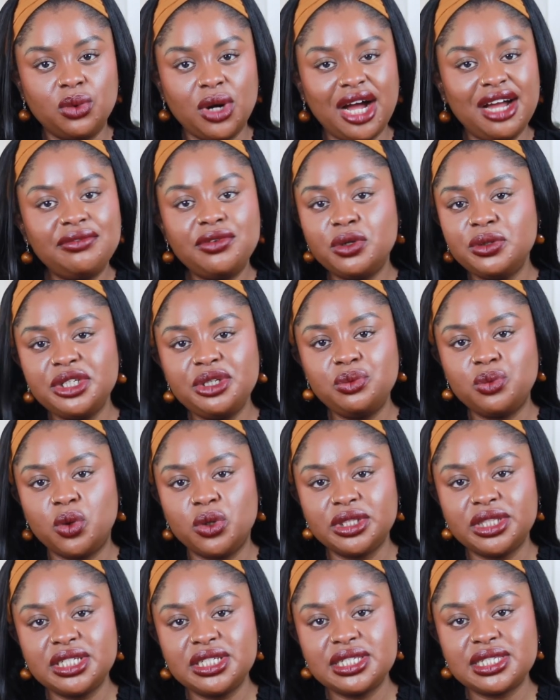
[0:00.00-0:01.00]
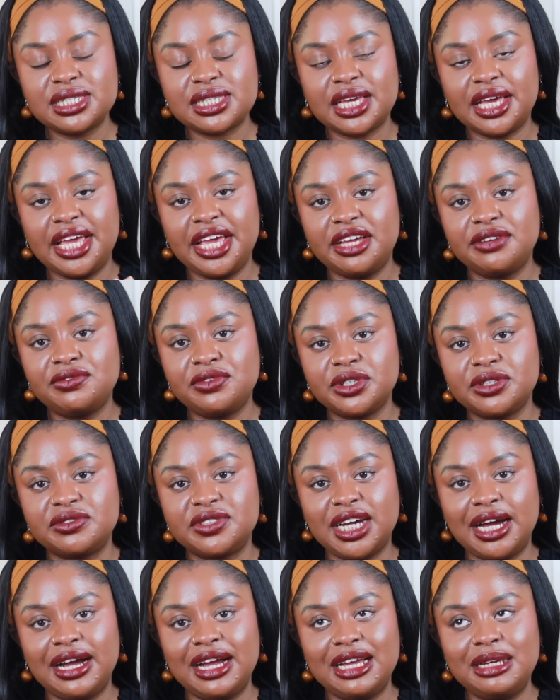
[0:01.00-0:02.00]
I've only worn this a handful of
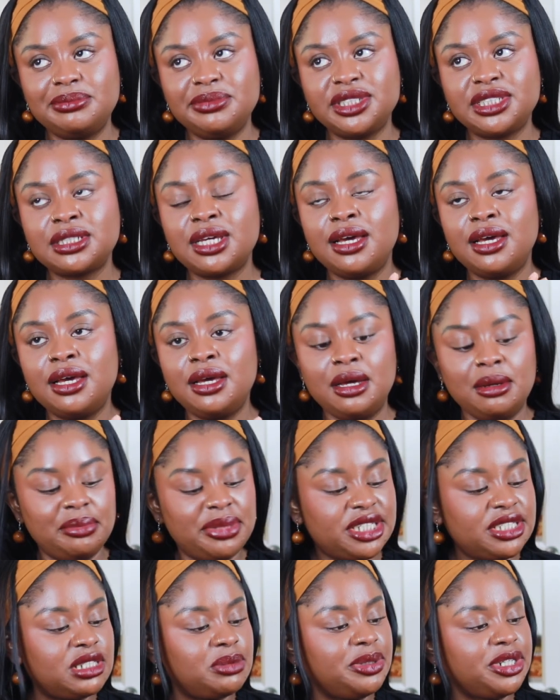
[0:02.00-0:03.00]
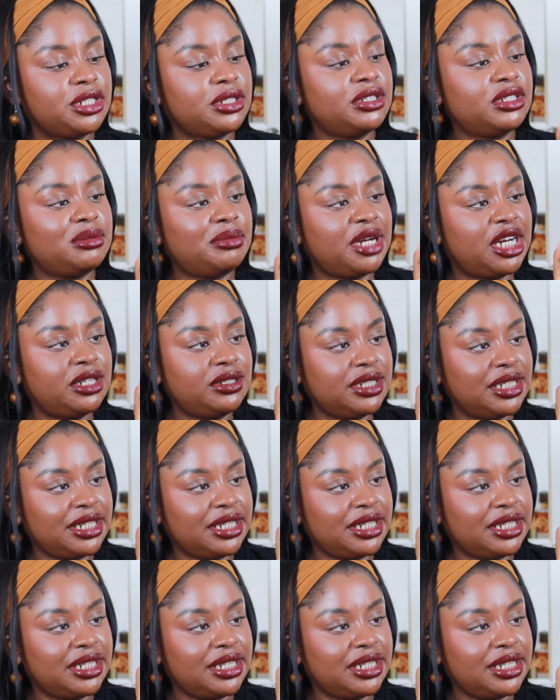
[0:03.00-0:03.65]
times, but it's been a good amount.